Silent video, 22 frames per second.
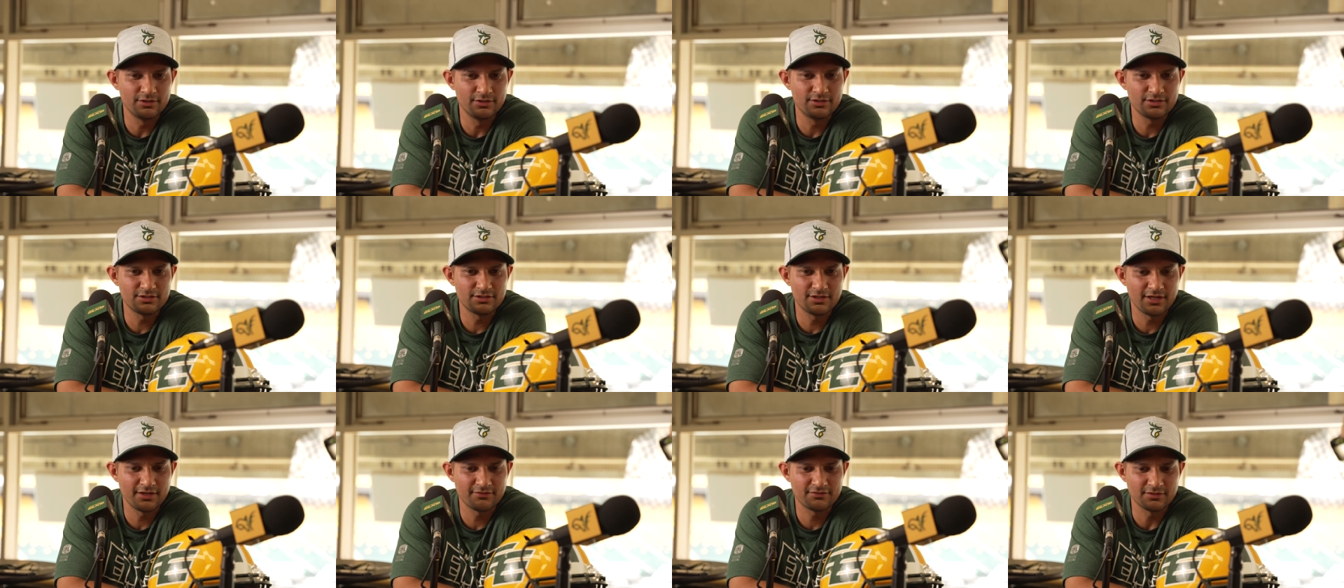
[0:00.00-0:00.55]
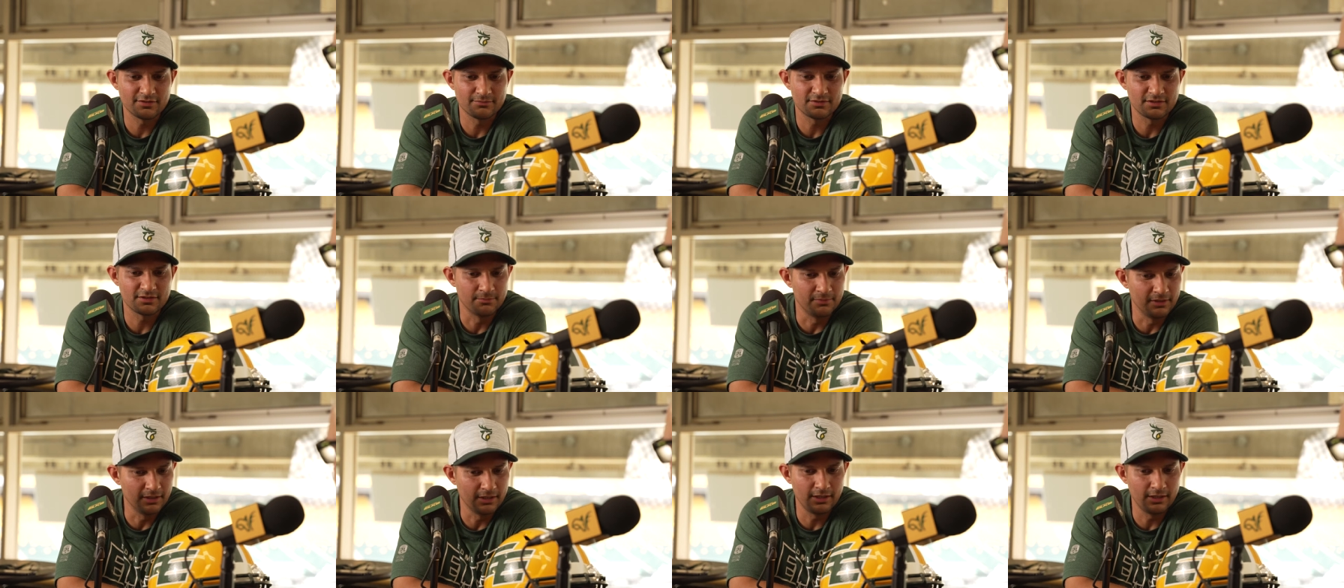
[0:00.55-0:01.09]
And just to have some
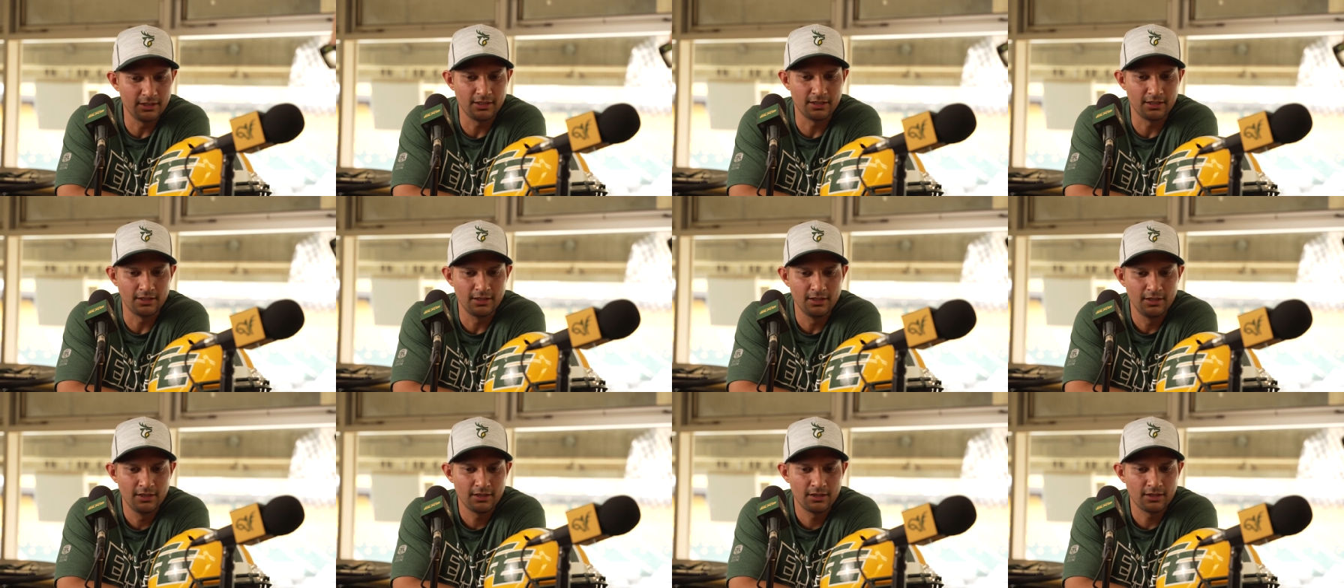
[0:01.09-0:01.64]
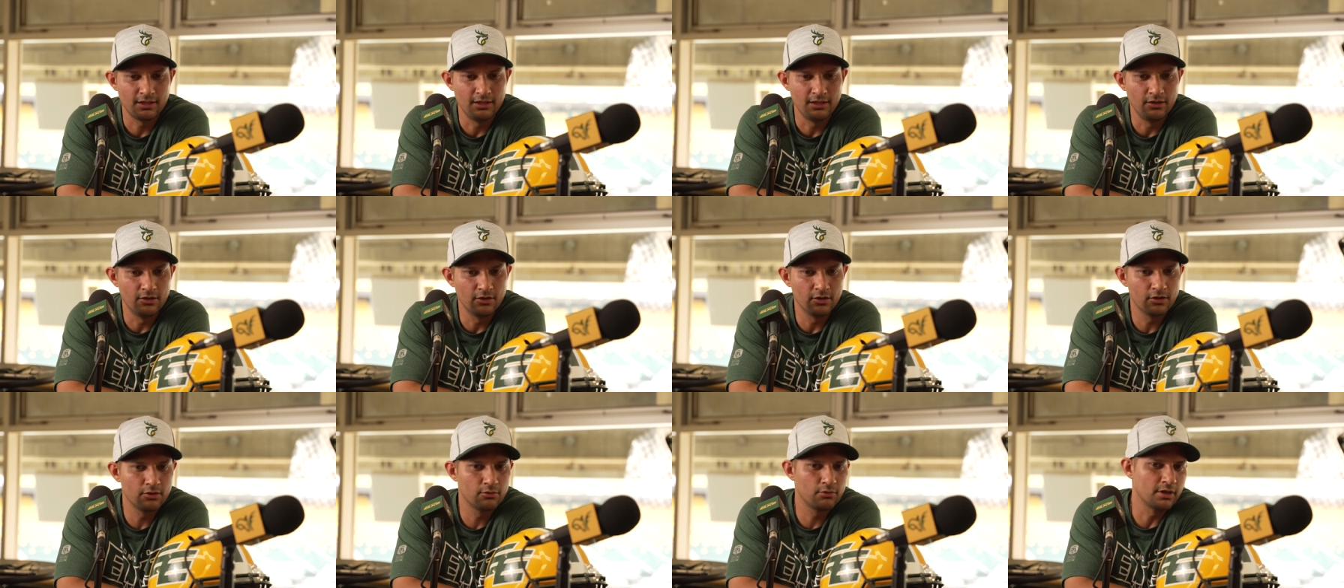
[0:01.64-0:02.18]
stability and
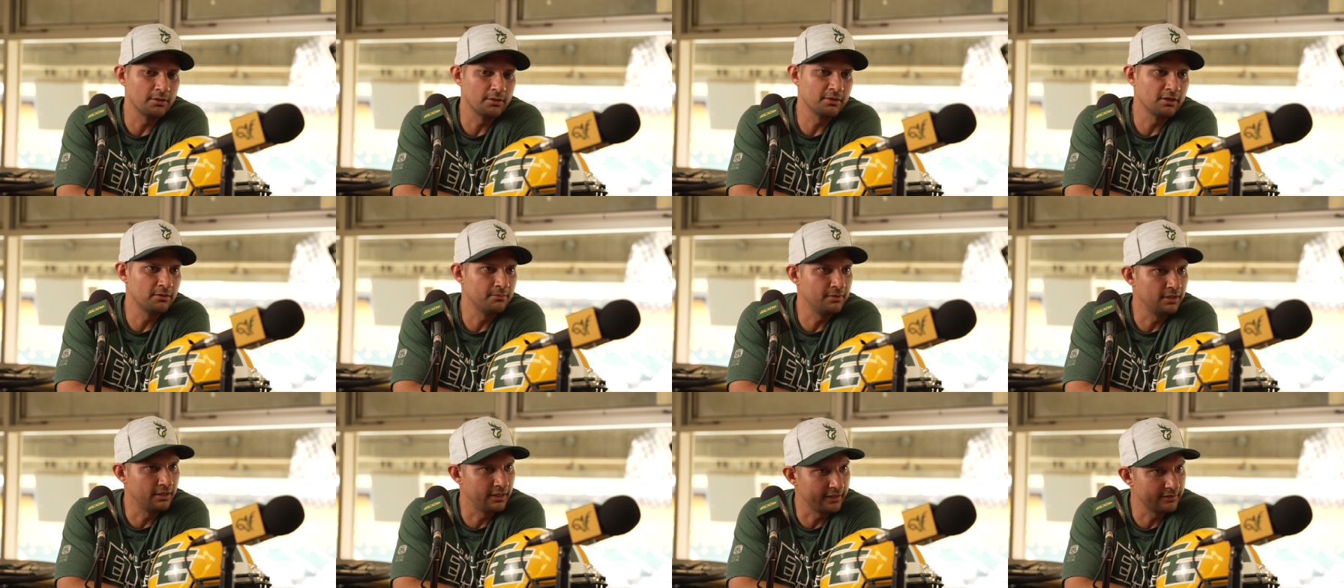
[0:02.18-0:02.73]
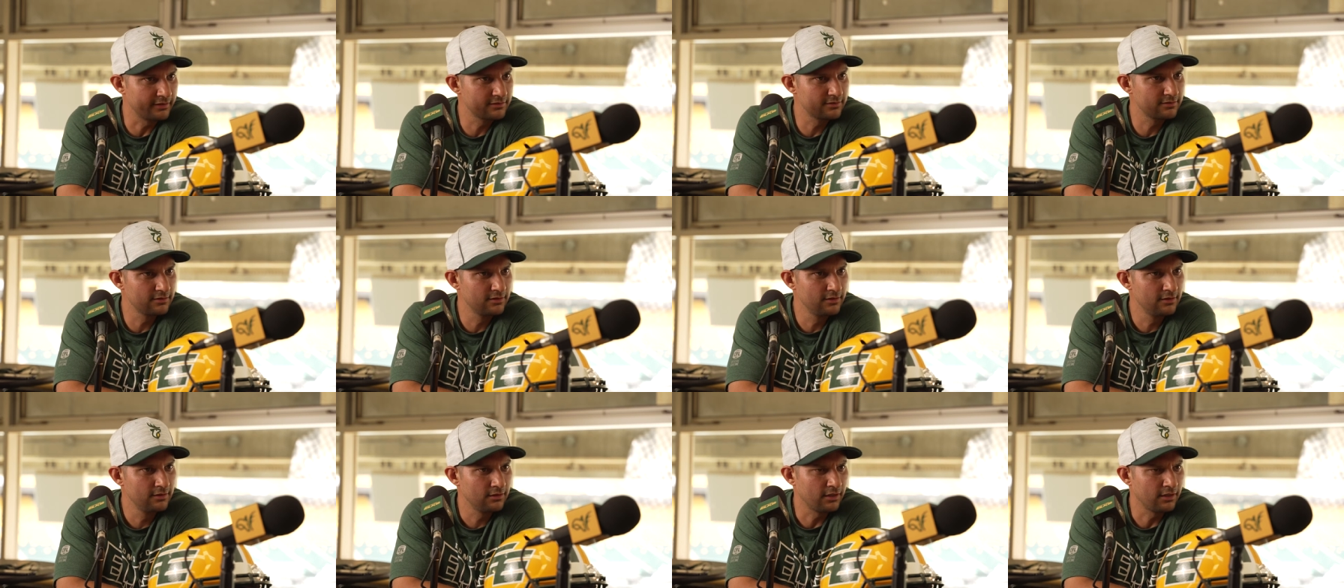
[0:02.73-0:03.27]
know where I'm going to be next.
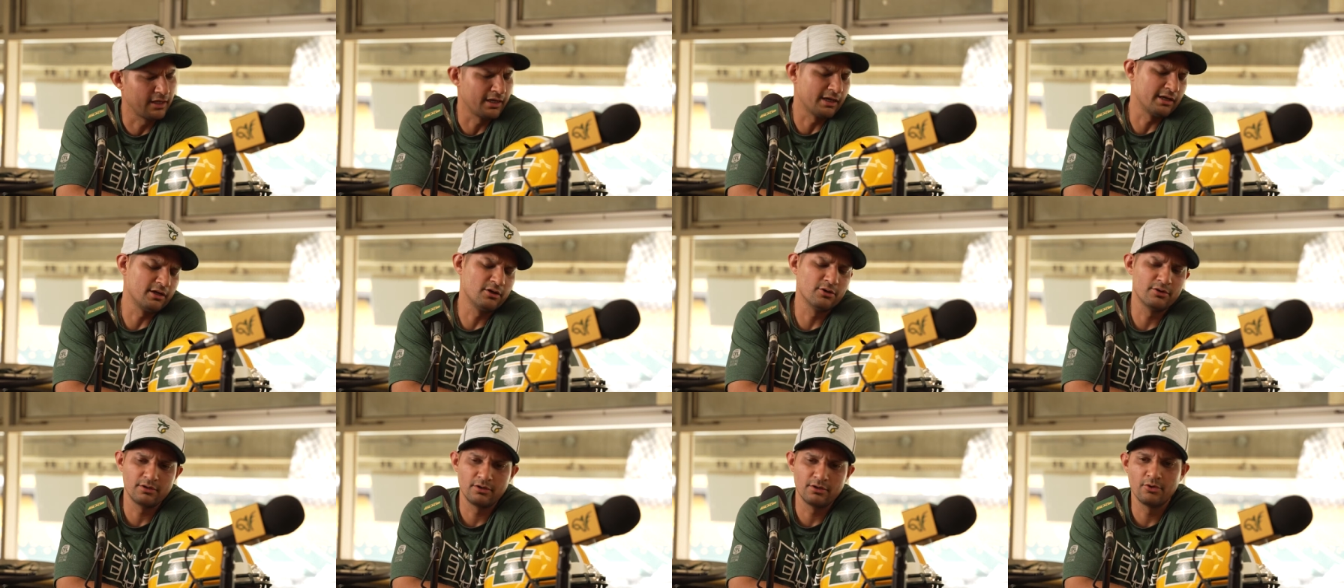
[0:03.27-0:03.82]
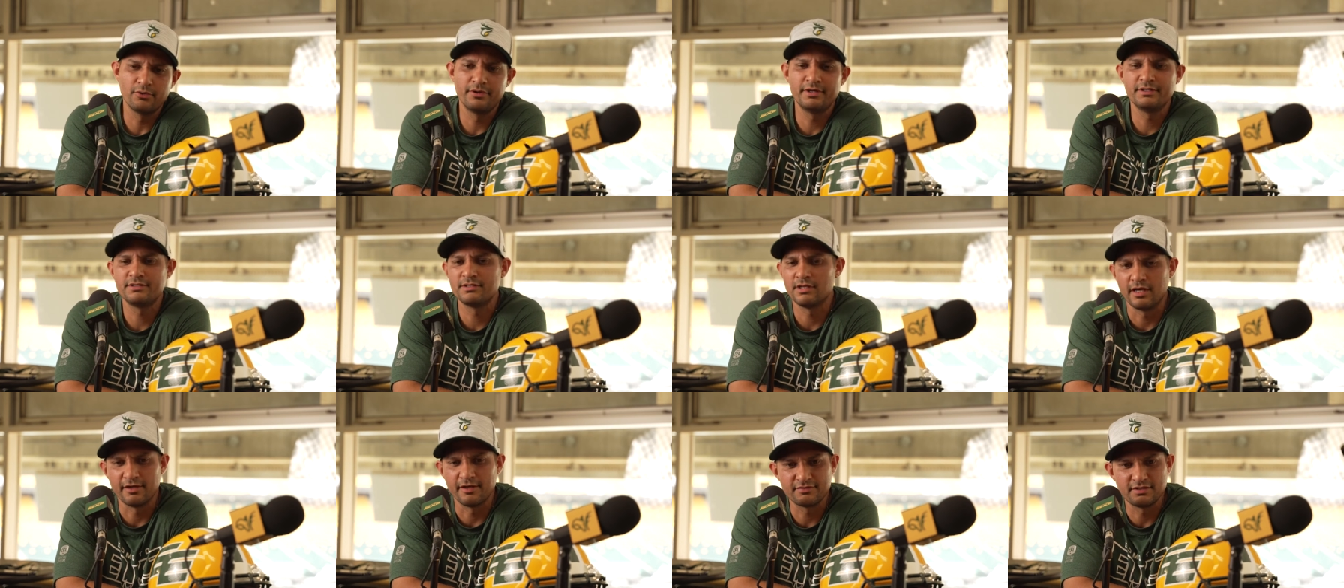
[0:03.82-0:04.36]
Like, I going
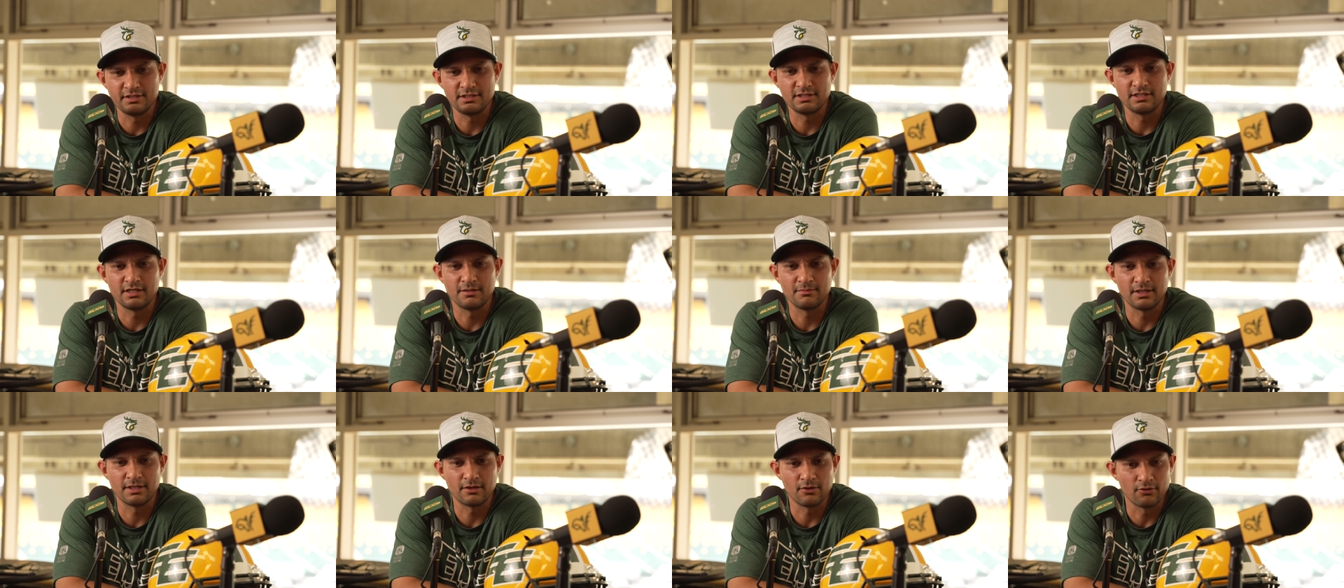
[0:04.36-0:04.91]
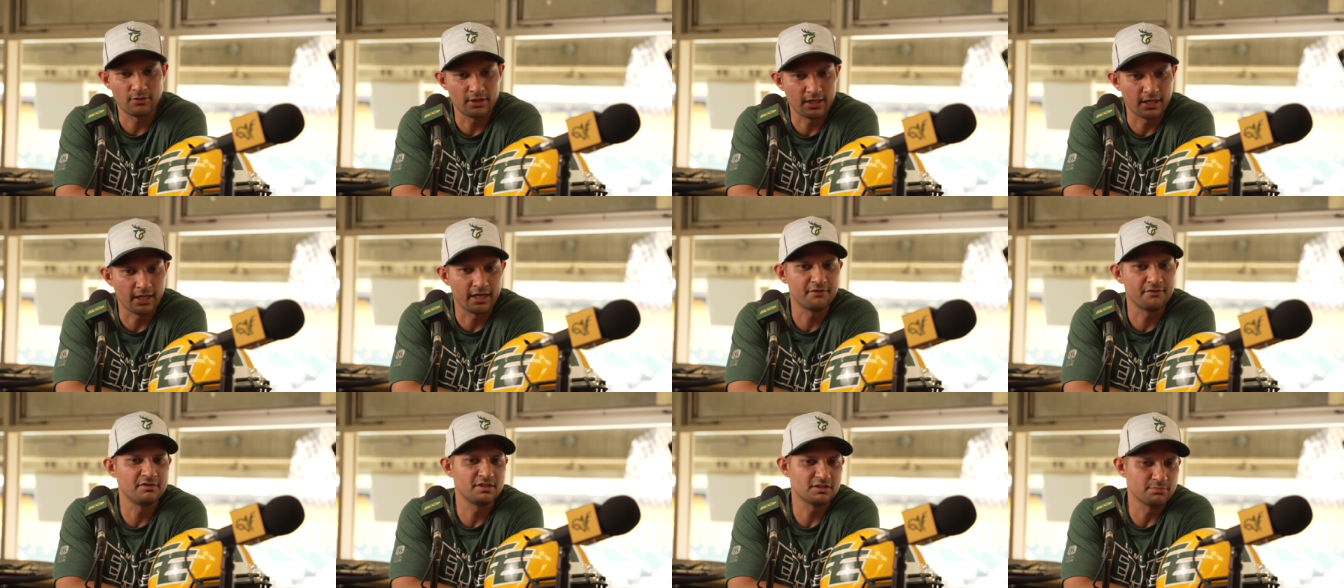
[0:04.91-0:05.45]
into offseason, I'm like, okay, I
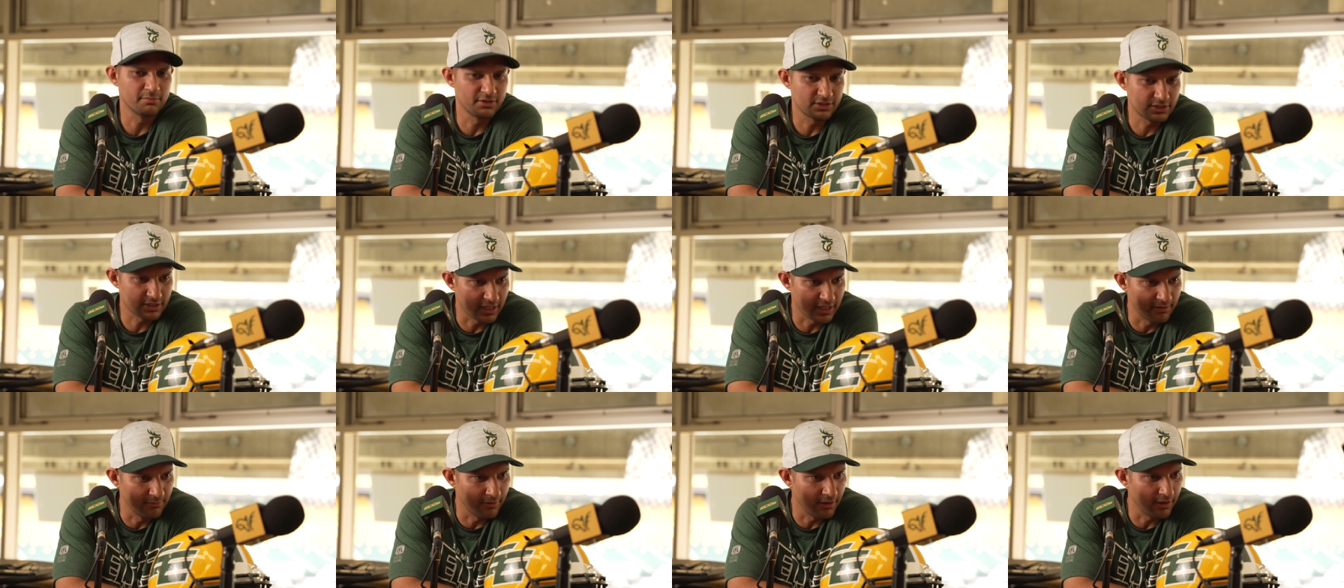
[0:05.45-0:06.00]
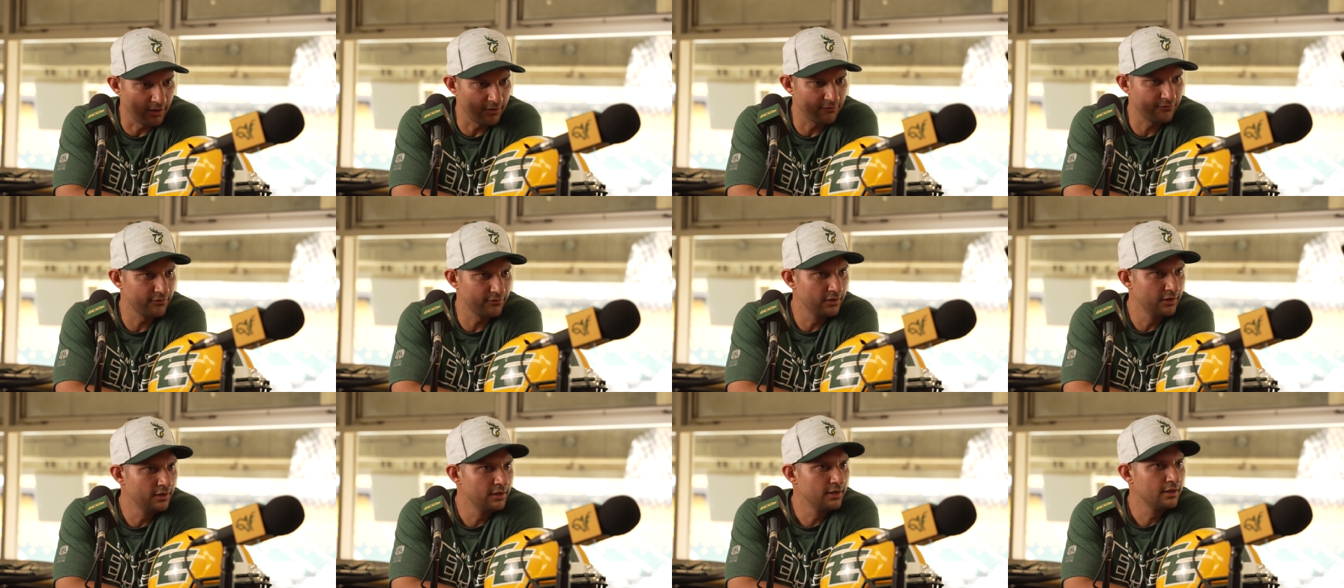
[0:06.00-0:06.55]
have this much time off.